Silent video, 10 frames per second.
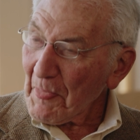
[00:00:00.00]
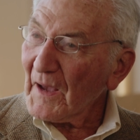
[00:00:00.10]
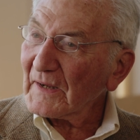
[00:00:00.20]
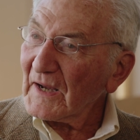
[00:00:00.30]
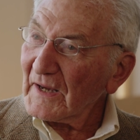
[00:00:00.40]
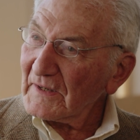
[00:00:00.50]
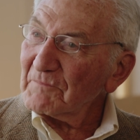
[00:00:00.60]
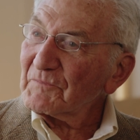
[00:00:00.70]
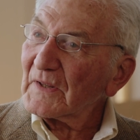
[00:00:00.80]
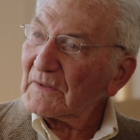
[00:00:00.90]
I got
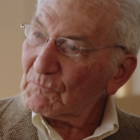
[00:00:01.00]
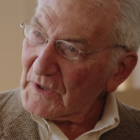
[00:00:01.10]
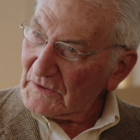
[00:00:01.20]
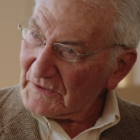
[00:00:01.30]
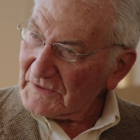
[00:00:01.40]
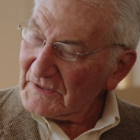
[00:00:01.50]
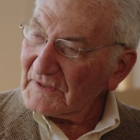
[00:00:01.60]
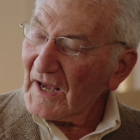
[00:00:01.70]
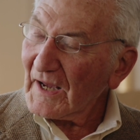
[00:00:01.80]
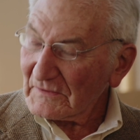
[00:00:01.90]
it, and I looked
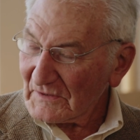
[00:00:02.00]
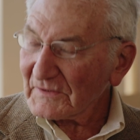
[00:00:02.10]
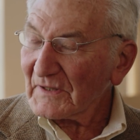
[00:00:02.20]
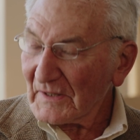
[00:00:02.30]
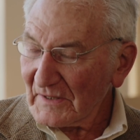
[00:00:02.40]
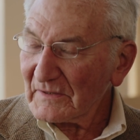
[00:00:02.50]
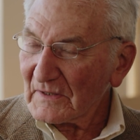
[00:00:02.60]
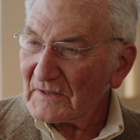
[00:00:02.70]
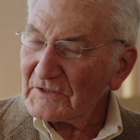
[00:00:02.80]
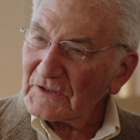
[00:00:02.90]
at it, and
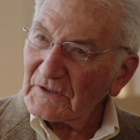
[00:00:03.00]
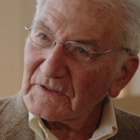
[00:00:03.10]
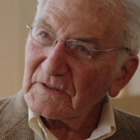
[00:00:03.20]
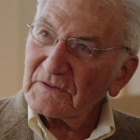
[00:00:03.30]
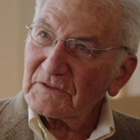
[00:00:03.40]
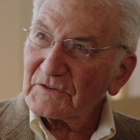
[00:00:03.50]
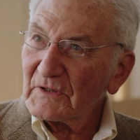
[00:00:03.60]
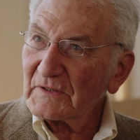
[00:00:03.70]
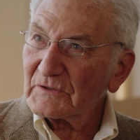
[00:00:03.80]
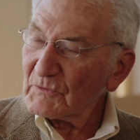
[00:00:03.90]
others looked at
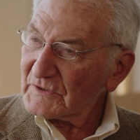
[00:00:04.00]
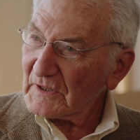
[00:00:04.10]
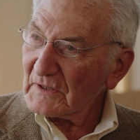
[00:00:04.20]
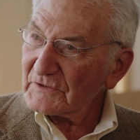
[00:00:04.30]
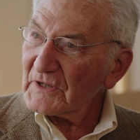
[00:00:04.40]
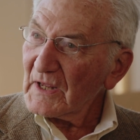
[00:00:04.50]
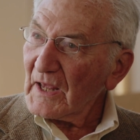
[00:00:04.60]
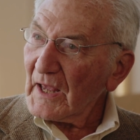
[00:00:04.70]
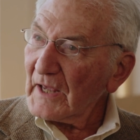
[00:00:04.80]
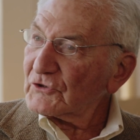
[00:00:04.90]
the results.
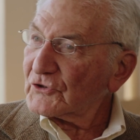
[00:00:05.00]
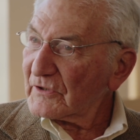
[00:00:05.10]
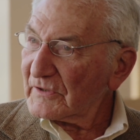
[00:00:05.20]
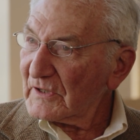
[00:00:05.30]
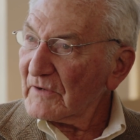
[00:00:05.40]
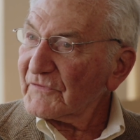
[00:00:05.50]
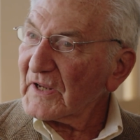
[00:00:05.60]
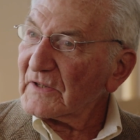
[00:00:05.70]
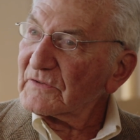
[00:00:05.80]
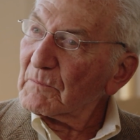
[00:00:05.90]
And sure enough,
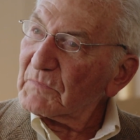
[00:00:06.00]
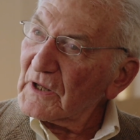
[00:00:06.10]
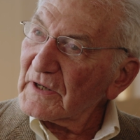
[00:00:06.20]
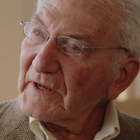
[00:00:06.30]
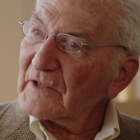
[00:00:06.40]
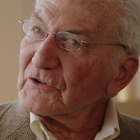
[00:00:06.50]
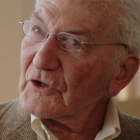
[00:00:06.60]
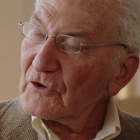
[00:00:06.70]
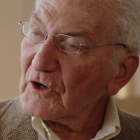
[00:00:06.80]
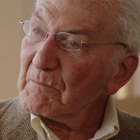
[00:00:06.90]
in the blood and the
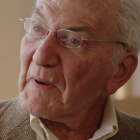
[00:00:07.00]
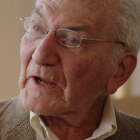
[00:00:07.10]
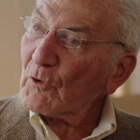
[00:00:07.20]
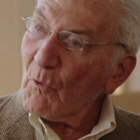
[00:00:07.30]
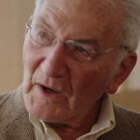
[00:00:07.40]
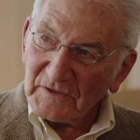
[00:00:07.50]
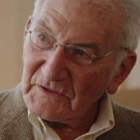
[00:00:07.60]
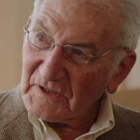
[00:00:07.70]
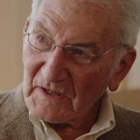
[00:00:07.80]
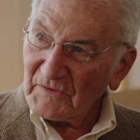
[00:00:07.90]
urine, by
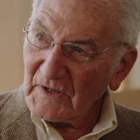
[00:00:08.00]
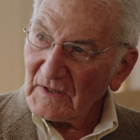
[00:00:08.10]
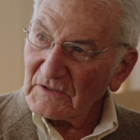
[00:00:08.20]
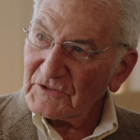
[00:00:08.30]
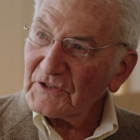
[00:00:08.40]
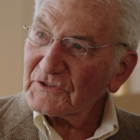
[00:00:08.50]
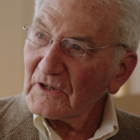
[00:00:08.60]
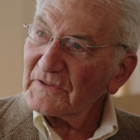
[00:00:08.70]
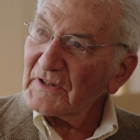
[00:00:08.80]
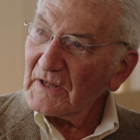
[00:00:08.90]
quantitative analysis
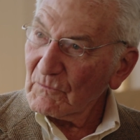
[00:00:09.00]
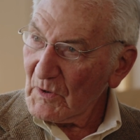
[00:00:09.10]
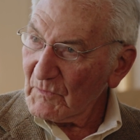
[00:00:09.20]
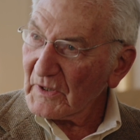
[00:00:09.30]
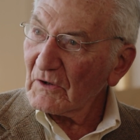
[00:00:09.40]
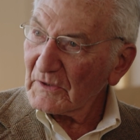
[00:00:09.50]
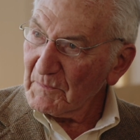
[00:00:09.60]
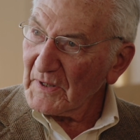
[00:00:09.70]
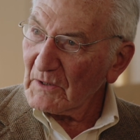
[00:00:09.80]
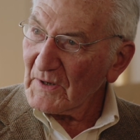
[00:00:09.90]
on what we call the
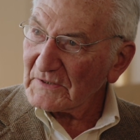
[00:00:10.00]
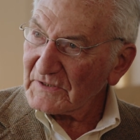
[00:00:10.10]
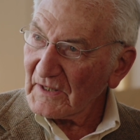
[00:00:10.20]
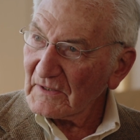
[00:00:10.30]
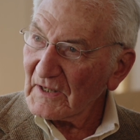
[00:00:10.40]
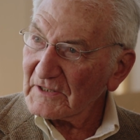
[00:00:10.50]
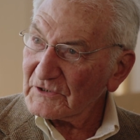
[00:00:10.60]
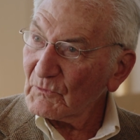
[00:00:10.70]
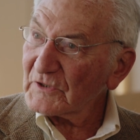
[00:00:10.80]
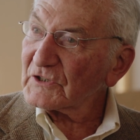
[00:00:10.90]
amino acid
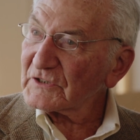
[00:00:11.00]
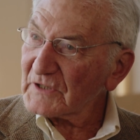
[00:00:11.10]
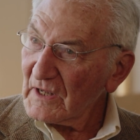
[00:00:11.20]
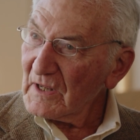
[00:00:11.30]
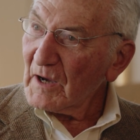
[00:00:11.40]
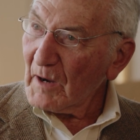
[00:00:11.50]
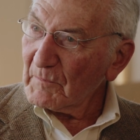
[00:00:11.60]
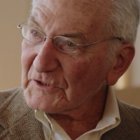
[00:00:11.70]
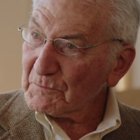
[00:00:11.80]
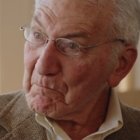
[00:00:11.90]
analyzer, which is a
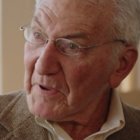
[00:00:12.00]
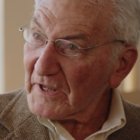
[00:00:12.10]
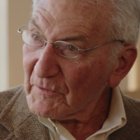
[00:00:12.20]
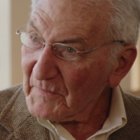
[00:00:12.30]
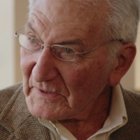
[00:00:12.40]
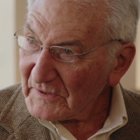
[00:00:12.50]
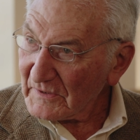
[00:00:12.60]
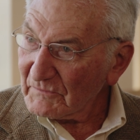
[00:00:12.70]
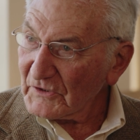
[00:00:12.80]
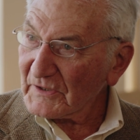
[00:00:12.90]
much better method
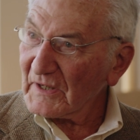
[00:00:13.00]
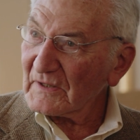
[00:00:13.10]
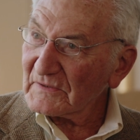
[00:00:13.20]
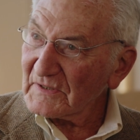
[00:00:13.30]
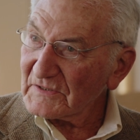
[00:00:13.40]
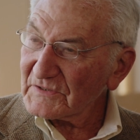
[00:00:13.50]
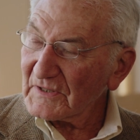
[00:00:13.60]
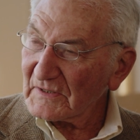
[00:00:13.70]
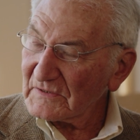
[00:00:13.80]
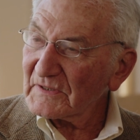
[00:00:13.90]
of looking at these
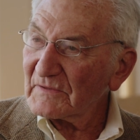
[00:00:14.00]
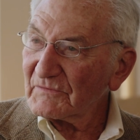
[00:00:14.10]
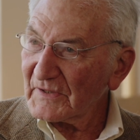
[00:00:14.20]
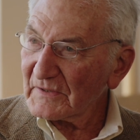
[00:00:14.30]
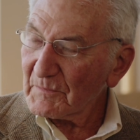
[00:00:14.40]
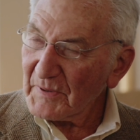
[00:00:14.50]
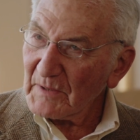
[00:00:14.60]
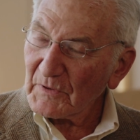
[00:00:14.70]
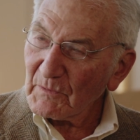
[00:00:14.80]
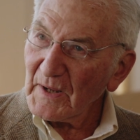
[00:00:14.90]
things than the
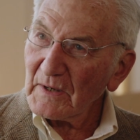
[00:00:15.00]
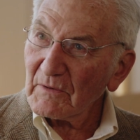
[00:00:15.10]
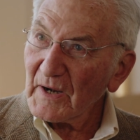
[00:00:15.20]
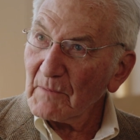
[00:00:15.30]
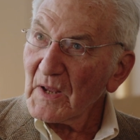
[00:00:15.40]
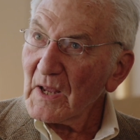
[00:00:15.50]
paper chromatogram,